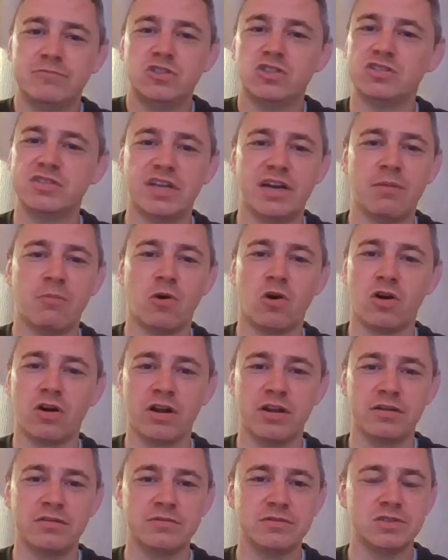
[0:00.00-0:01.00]
just in the
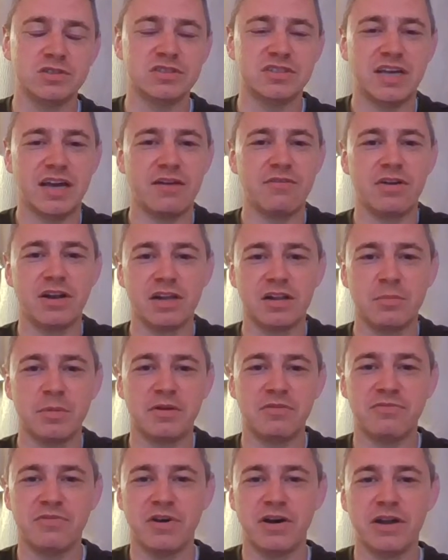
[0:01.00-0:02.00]
morning, just to have a little
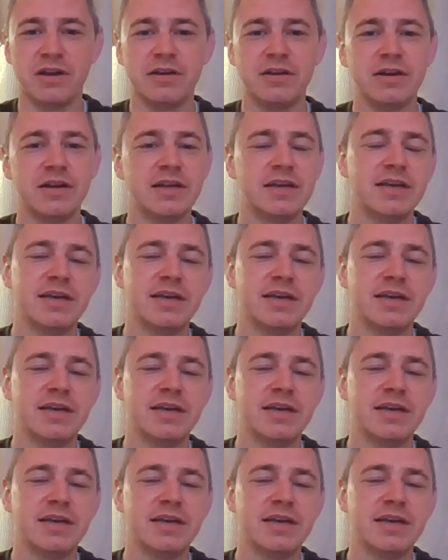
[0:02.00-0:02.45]
bit of fun.